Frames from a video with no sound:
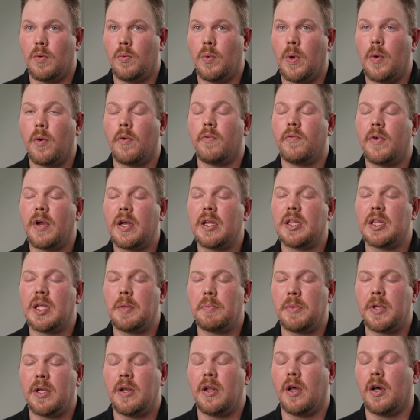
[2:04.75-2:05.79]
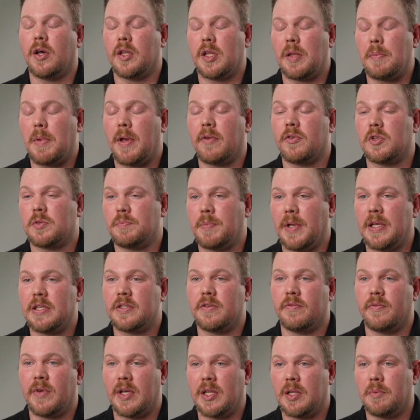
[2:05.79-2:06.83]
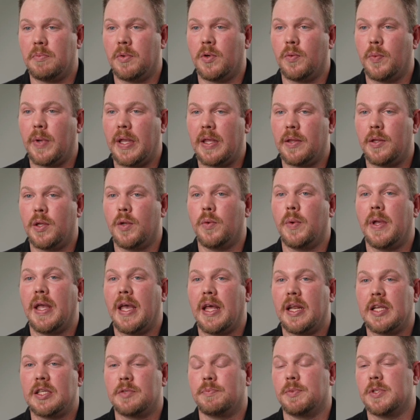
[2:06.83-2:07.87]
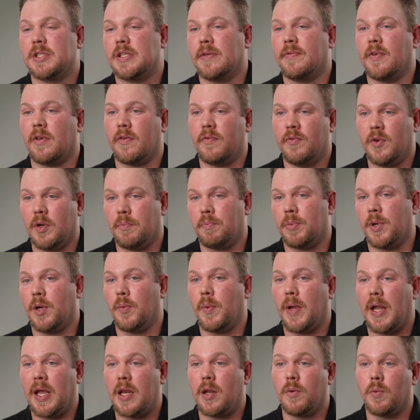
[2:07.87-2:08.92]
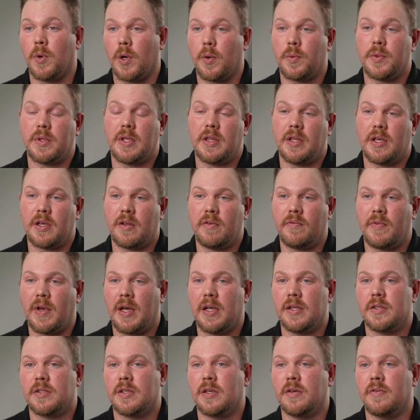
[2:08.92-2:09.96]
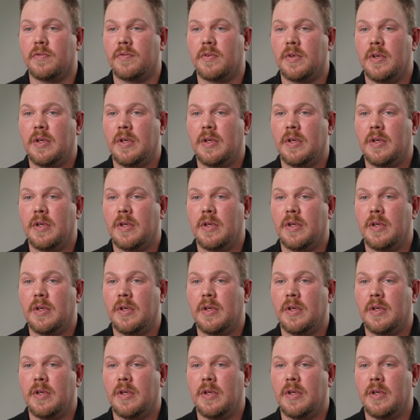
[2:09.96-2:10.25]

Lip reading: We were very limited on the amount of space available. We knew we had a specific footprint we had to work within the confines of,